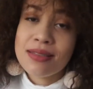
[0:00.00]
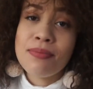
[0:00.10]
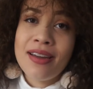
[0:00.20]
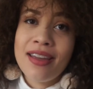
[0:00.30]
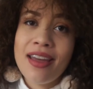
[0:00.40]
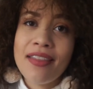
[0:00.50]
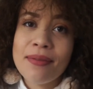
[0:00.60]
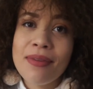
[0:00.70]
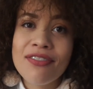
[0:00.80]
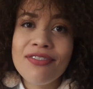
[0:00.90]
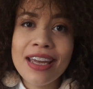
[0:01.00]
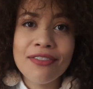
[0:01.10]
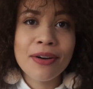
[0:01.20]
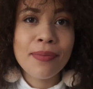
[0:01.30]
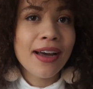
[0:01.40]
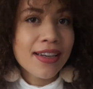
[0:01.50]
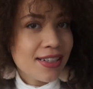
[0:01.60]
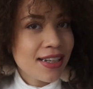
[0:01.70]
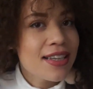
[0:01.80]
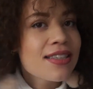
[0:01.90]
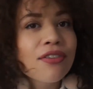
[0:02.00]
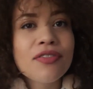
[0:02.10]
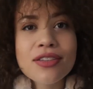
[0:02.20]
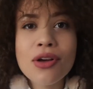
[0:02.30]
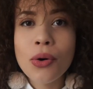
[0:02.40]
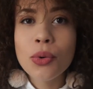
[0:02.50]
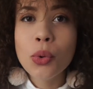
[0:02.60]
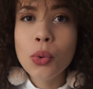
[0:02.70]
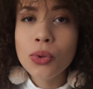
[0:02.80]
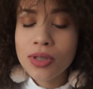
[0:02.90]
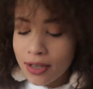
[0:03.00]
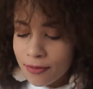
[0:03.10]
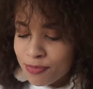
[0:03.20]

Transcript: is my, I think, my favorite purchase of this whole haul.